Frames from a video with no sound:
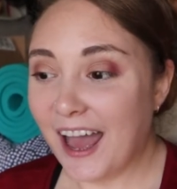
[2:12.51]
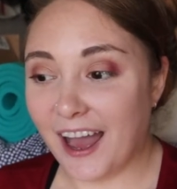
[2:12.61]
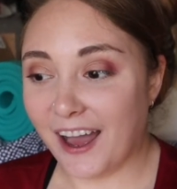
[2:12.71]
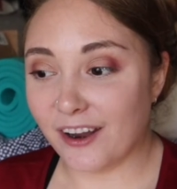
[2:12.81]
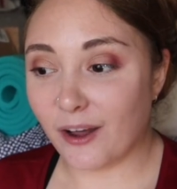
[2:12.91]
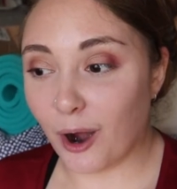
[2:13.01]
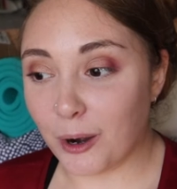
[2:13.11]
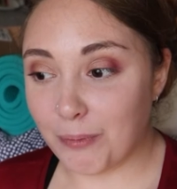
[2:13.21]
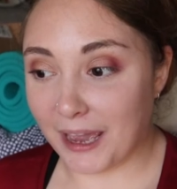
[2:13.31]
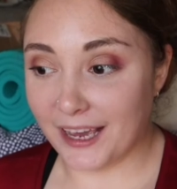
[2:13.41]
And
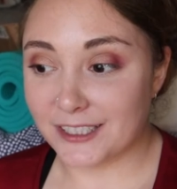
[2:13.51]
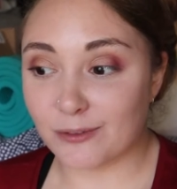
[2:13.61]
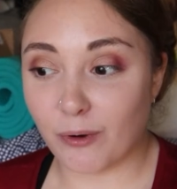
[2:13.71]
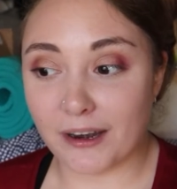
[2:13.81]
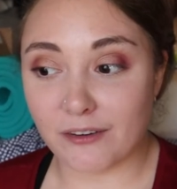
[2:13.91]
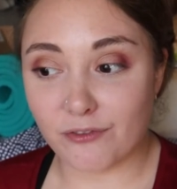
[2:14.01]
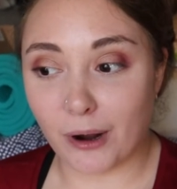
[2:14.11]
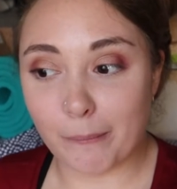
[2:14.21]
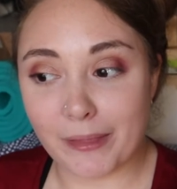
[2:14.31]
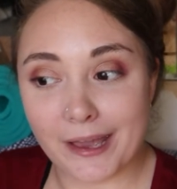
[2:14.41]
our pace went
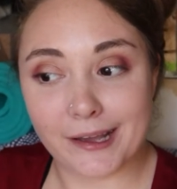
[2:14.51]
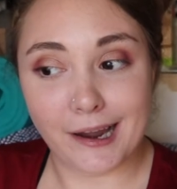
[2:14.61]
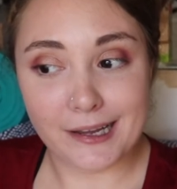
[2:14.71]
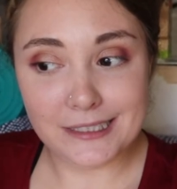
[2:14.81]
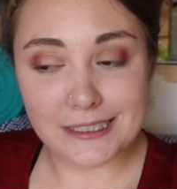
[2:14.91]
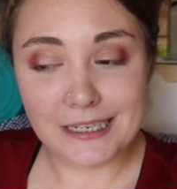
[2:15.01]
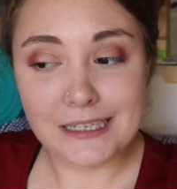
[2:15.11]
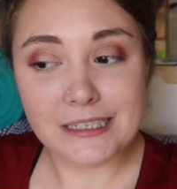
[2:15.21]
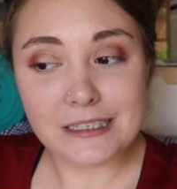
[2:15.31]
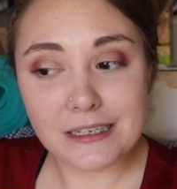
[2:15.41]
from like
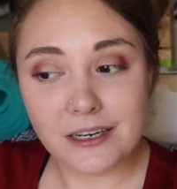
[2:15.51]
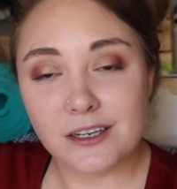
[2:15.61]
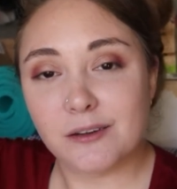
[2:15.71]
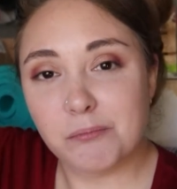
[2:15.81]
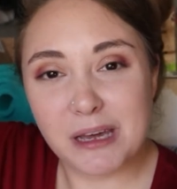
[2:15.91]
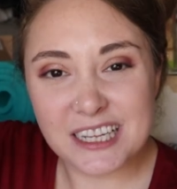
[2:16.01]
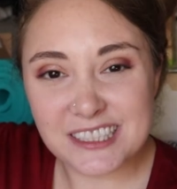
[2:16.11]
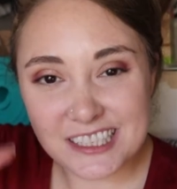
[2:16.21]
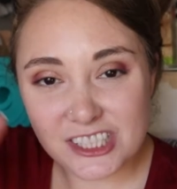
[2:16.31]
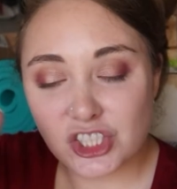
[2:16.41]
19
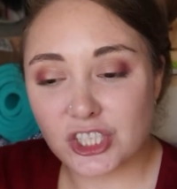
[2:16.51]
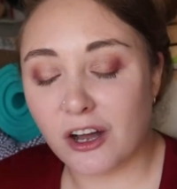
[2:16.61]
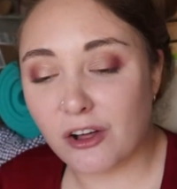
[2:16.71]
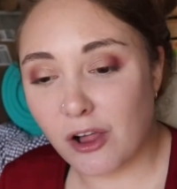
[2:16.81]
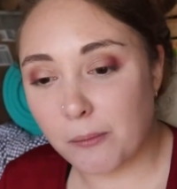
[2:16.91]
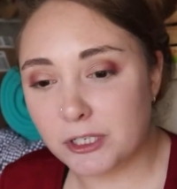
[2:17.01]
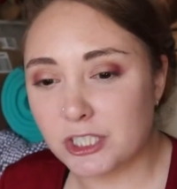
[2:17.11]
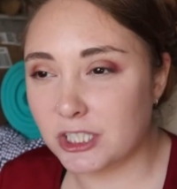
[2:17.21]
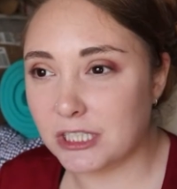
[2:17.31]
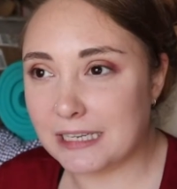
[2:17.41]
minutes-ish a
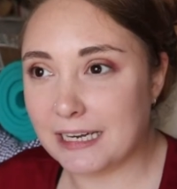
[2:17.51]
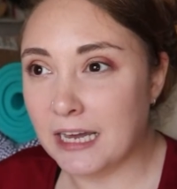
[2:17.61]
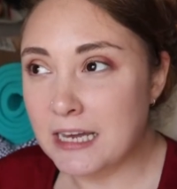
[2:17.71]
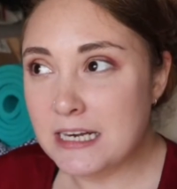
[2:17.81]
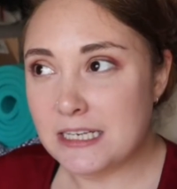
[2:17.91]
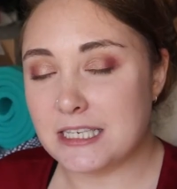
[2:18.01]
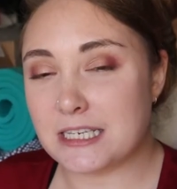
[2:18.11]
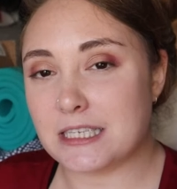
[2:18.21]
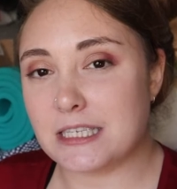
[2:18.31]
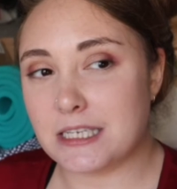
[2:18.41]
kilometer to like
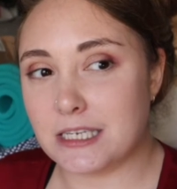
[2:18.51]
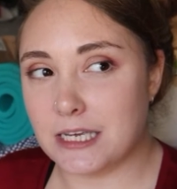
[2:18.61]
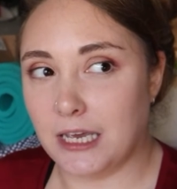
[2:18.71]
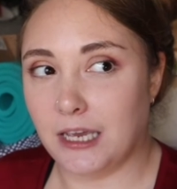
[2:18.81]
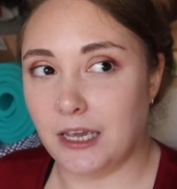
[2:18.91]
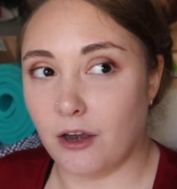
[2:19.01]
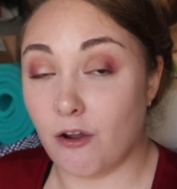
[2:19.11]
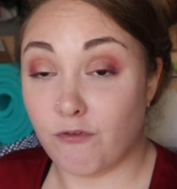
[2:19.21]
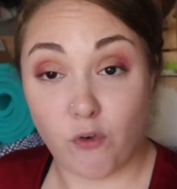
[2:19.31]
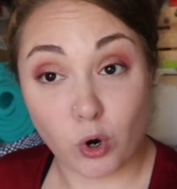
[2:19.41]

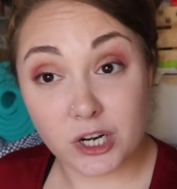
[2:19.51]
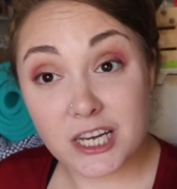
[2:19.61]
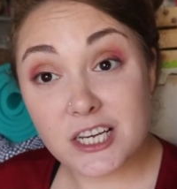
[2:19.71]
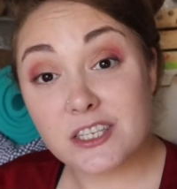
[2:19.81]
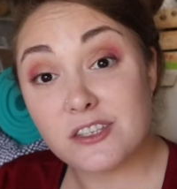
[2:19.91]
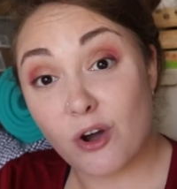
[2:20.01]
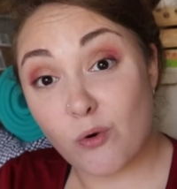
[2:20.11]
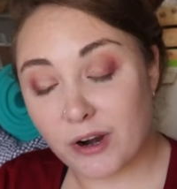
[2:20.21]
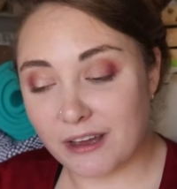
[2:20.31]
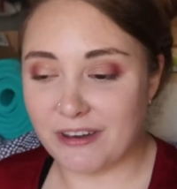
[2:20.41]
16:40.
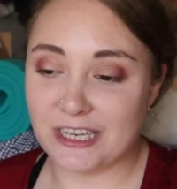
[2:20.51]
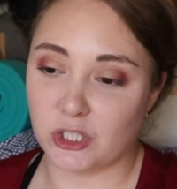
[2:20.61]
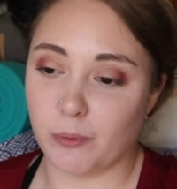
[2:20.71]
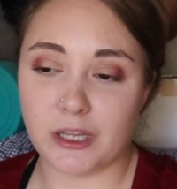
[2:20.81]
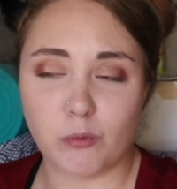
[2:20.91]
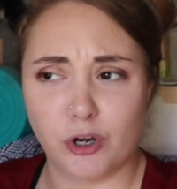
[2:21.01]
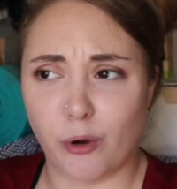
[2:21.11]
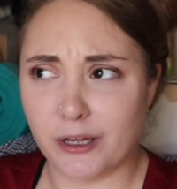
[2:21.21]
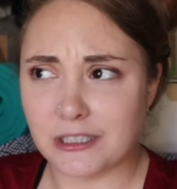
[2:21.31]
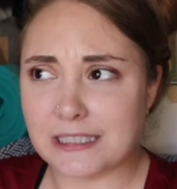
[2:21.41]
So we're getting faster, but there were
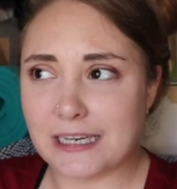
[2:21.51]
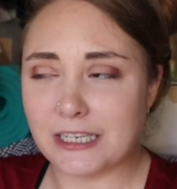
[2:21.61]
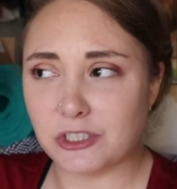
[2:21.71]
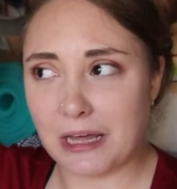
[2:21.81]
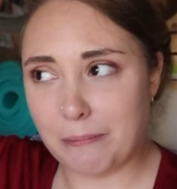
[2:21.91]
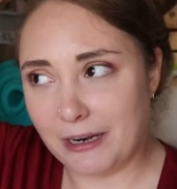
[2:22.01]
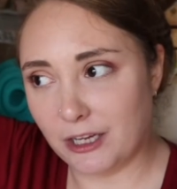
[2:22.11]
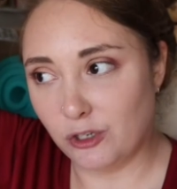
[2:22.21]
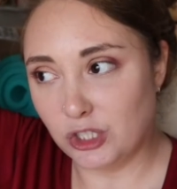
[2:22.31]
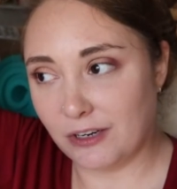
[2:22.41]
no hills today, so that made
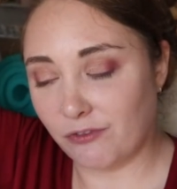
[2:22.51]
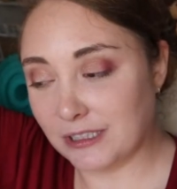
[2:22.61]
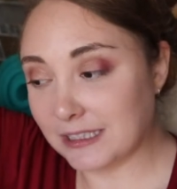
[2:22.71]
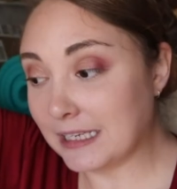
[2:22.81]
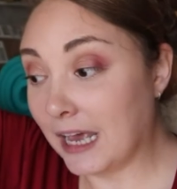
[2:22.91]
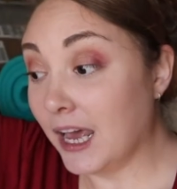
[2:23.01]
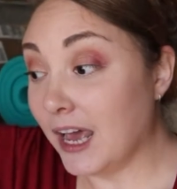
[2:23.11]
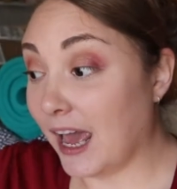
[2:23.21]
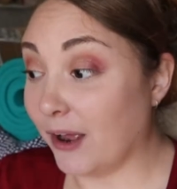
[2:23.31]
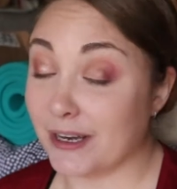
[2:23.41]
a huge difference.
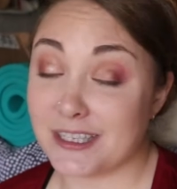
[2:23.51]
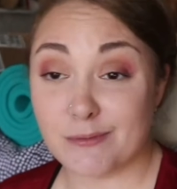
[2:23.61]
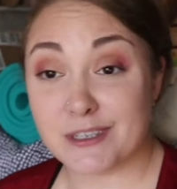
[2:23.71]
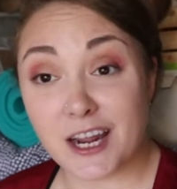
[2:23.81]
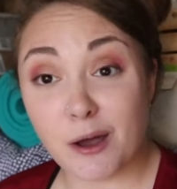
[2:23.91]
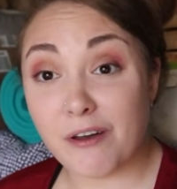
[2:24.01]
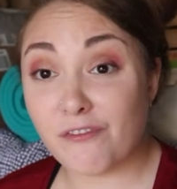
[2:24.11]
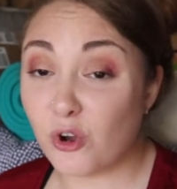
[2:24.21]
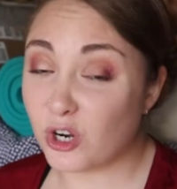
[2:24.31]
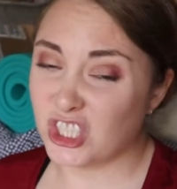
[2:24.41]
Anyways, I'm sitting on my
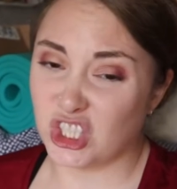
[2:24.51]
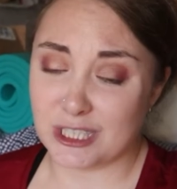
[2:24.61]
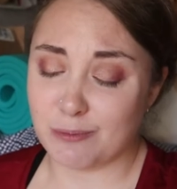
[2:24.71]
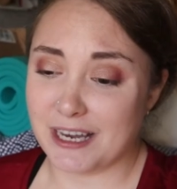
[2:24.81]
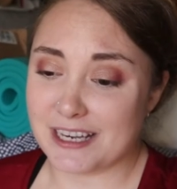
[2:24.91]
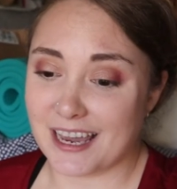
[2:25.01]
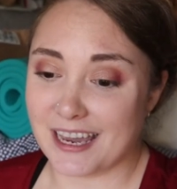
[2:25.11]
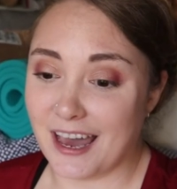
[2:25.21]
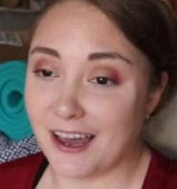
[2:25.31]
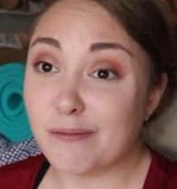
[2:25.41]
floor just because I
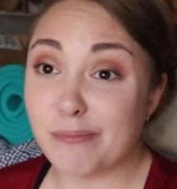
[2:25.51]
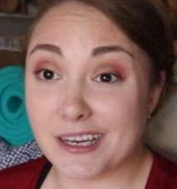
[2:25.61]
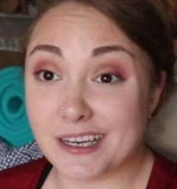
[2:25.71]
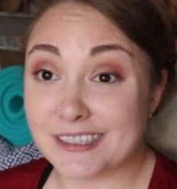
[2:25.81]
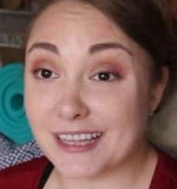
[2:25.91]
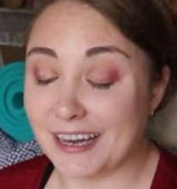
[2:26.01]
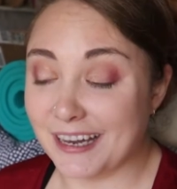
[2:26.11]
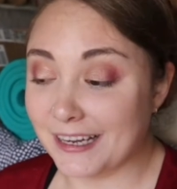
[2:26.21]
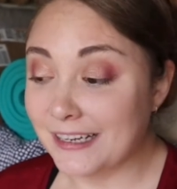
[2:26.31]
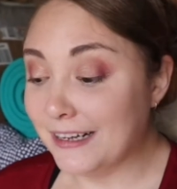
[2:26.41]
can, because
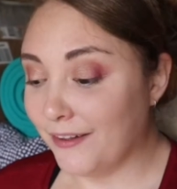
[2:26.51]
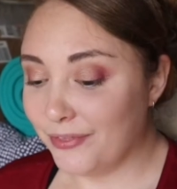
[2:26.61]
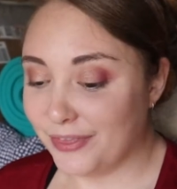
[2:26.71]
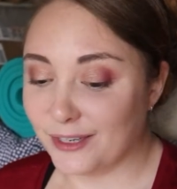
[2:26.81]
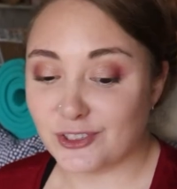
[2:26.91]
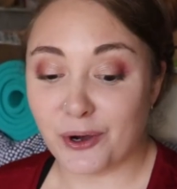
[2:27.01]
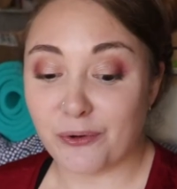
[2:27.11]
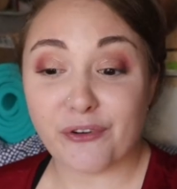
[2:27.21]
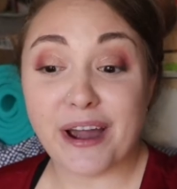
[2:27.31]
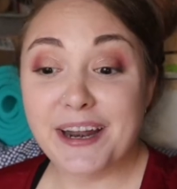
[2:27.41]
like there's no
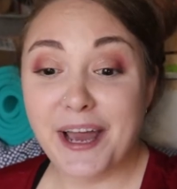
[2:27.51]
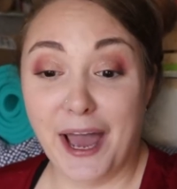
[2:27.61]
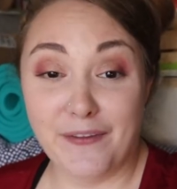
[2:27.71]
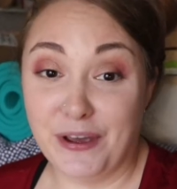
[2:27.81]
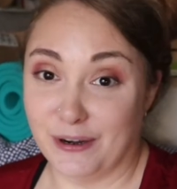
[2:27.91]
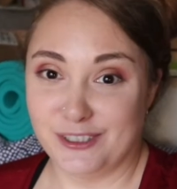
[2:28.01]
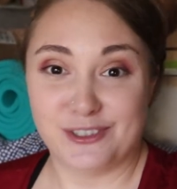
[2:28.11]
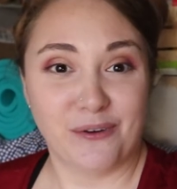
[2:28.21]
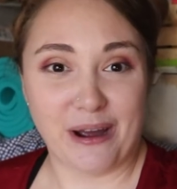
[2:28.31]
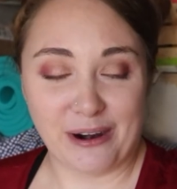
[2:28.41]
thread and
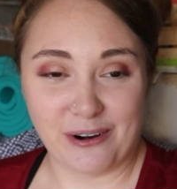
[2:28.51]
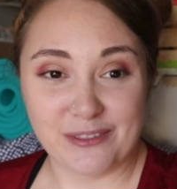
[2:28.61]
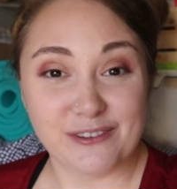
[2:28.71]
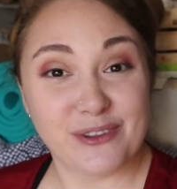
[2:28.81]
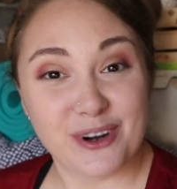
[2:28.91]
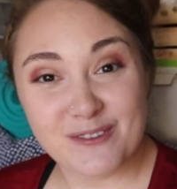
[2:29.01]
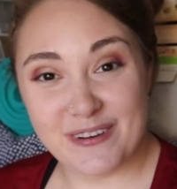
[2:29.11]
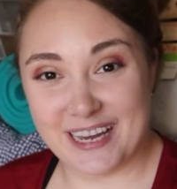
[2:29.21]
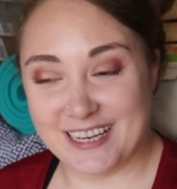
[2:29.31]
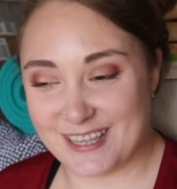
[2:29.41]
there's no hair on the floor
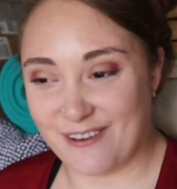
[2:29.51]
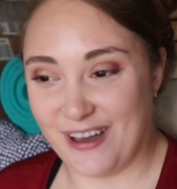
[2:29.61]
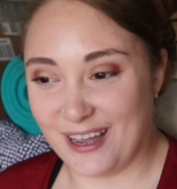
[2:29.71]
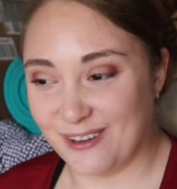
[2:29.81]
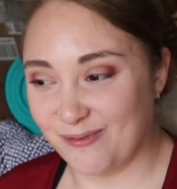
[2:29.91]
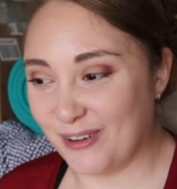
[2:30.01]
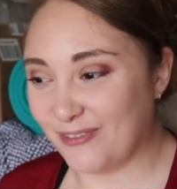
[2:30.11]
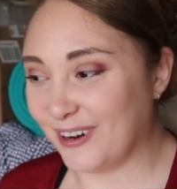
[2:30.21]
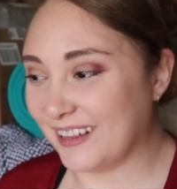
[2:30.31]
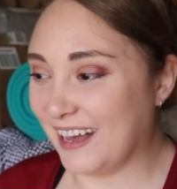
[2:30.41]
because I vacuumed
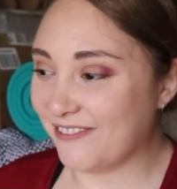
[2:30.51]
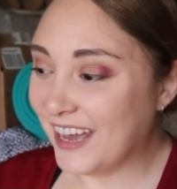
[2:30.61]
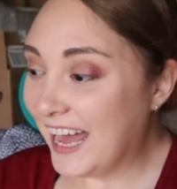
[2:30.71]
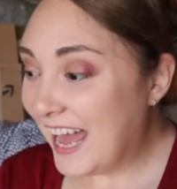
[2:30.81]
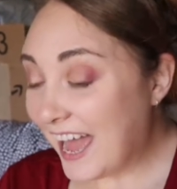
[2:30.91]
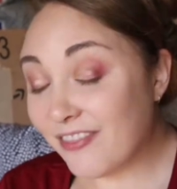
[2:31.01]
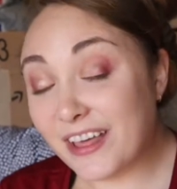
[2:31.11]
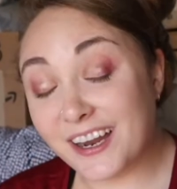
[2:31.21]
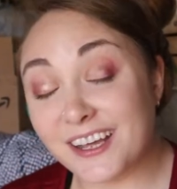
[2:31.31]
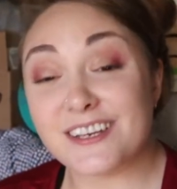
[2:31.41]
before I left. And
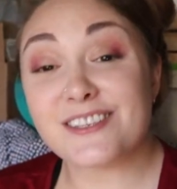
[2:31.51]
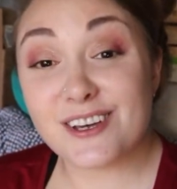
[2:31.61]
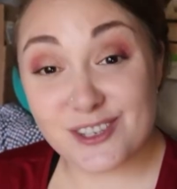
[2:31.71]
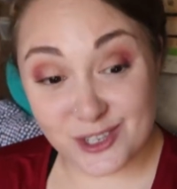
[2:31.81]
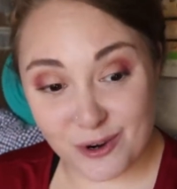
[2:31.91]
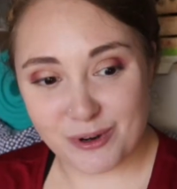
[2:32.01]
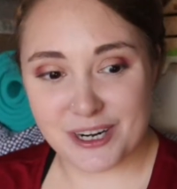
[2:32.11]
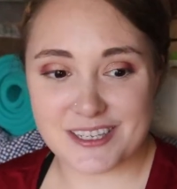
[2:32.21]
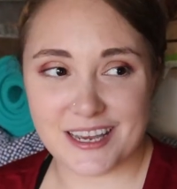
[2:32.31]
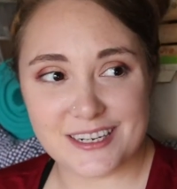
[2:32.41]
that is super
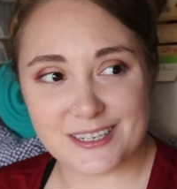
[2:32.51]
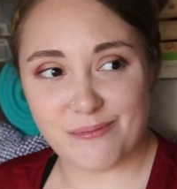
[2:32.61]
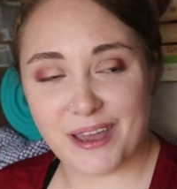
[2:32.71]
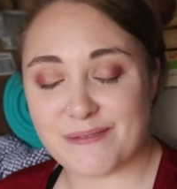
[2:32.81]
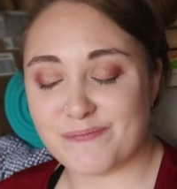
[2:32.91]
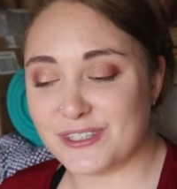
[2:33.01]
exciting to me.